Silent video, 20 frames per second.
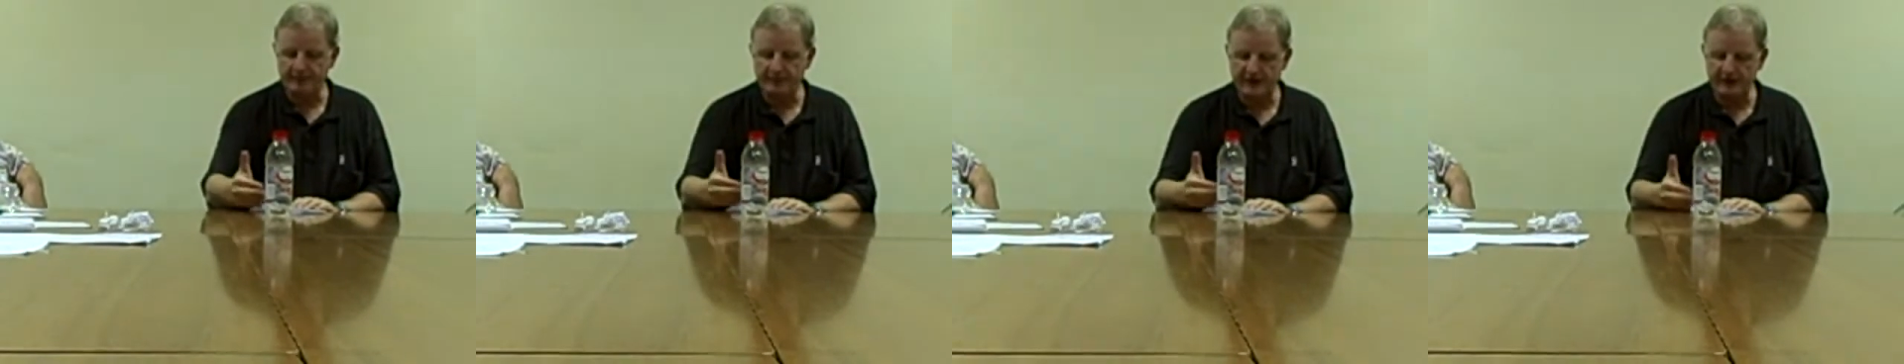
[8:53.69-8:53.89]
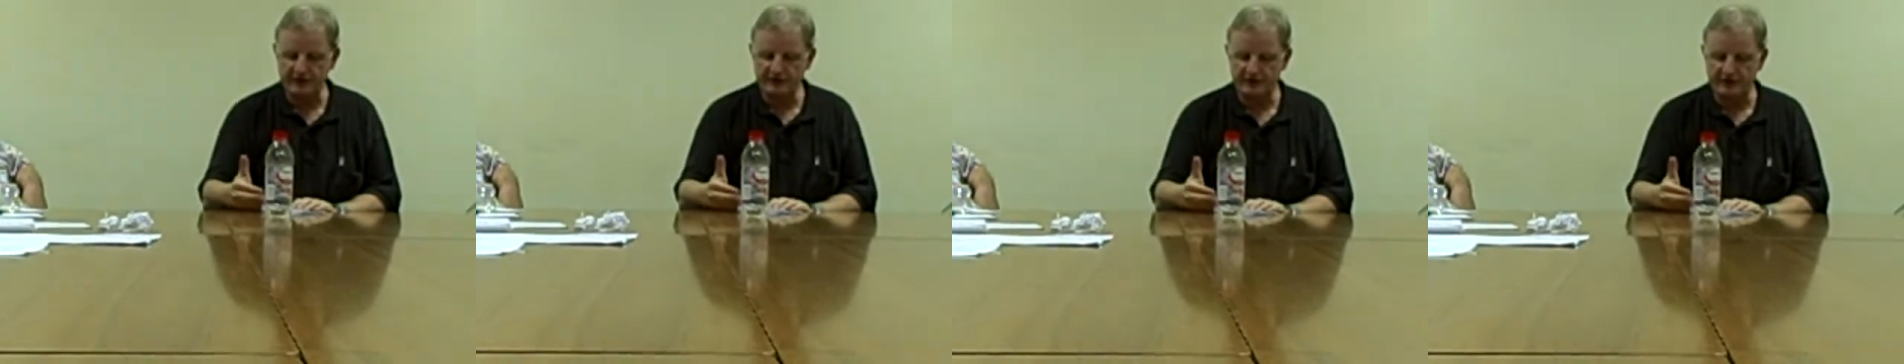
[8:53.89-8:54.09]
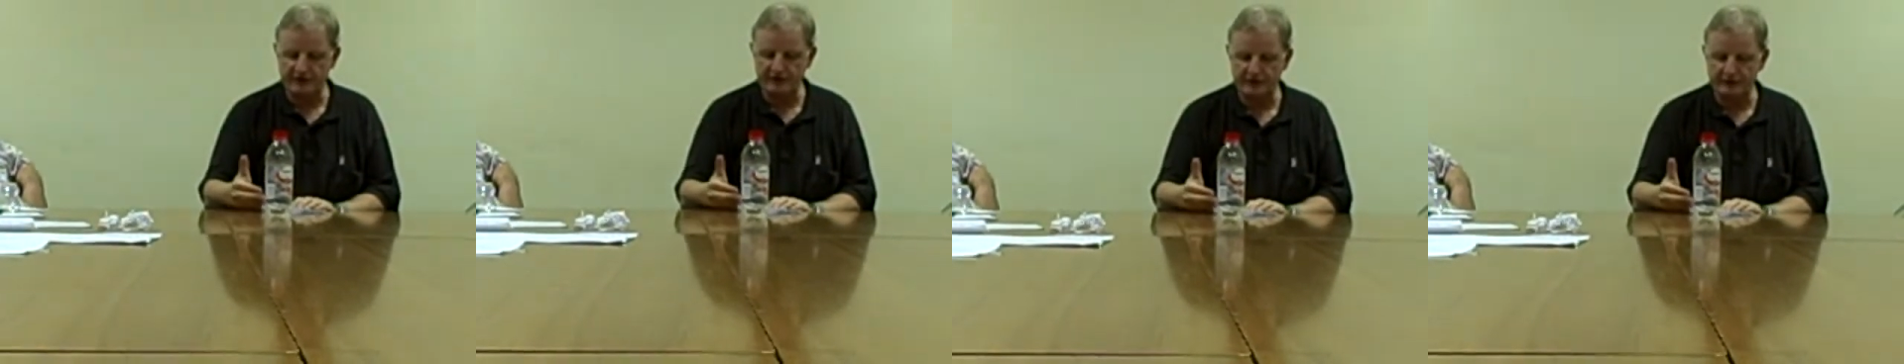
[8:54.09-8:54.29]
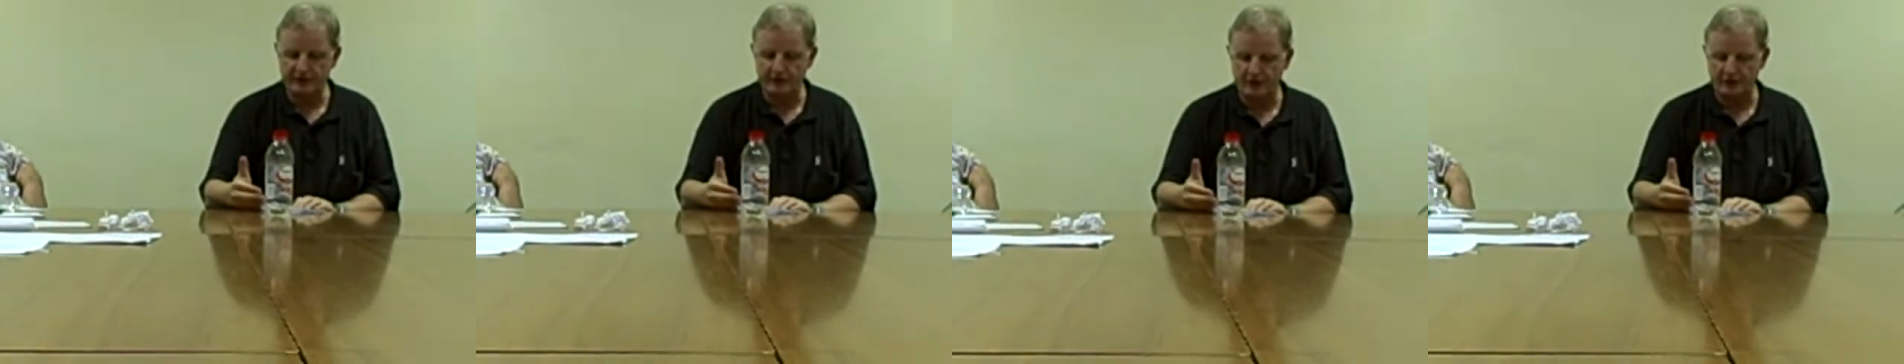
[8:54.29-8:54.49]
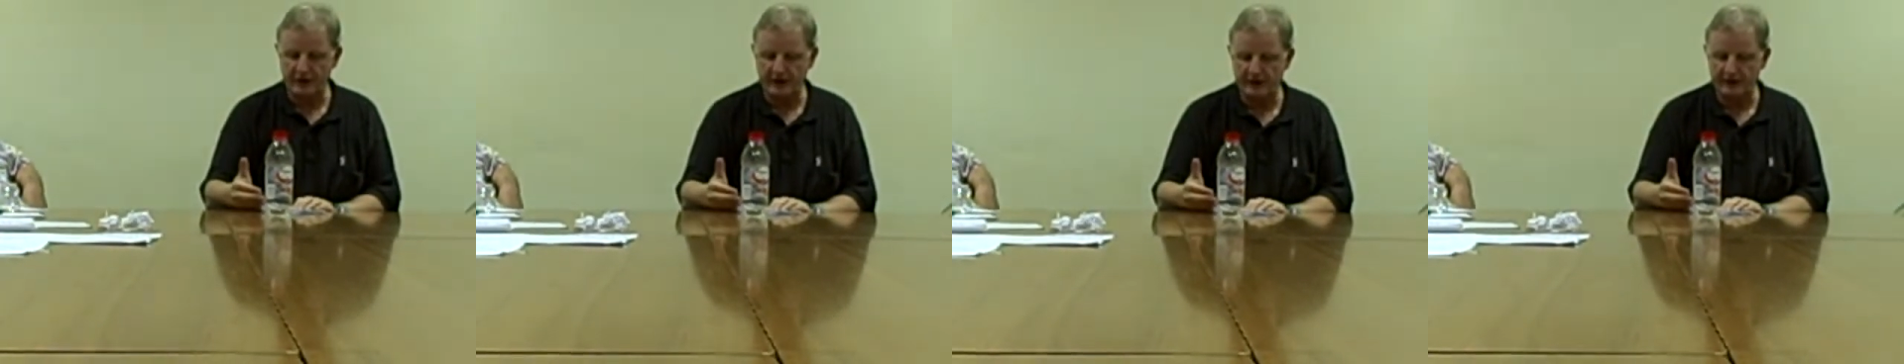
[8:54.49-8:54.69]
the basis
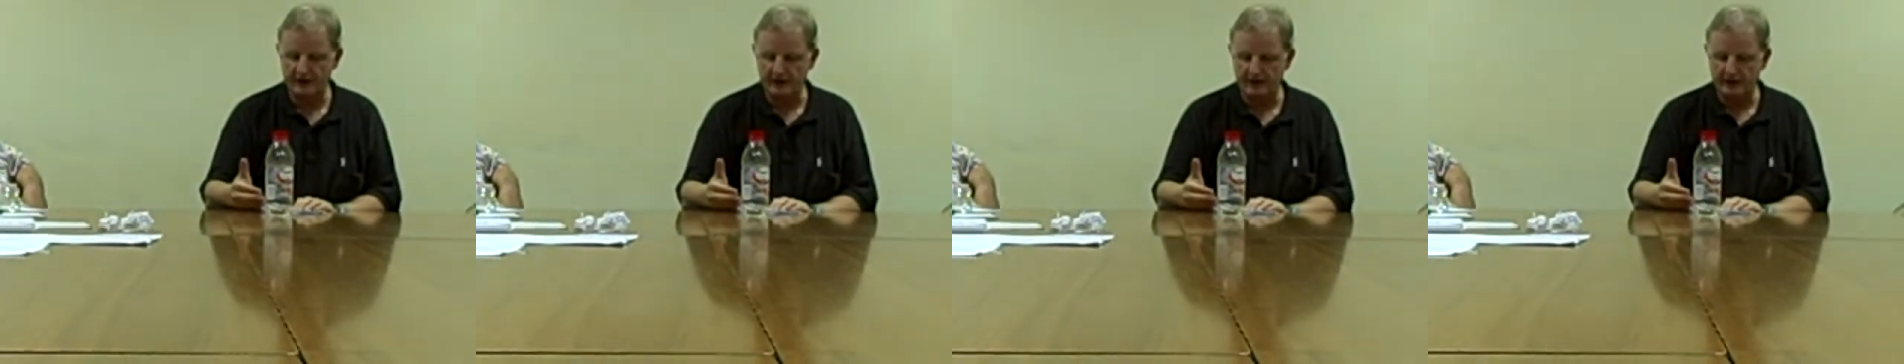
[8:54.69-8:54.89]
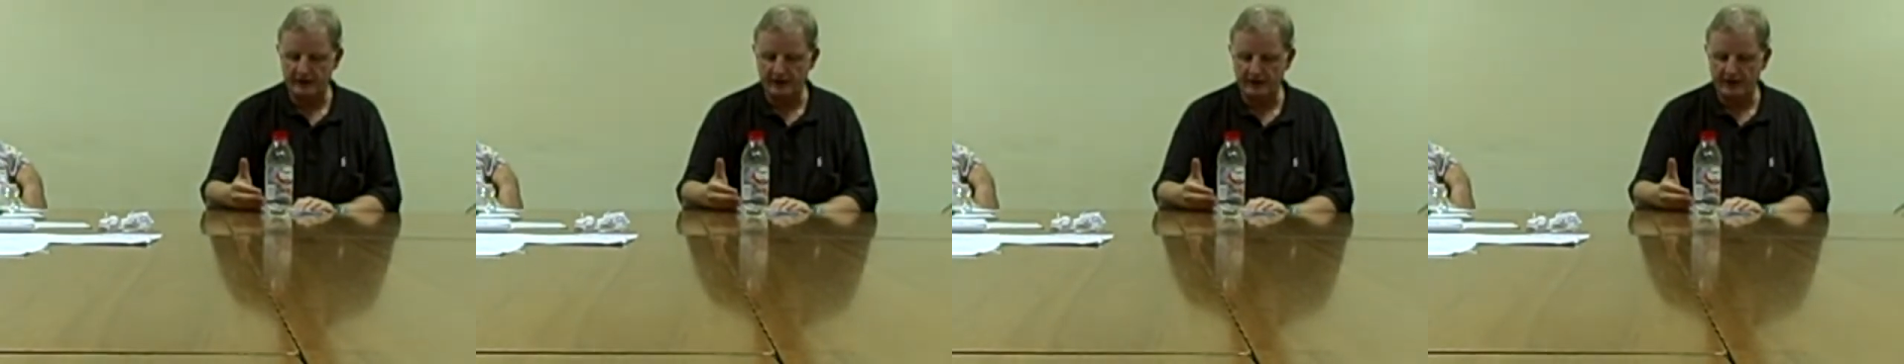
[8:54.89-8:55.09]
for it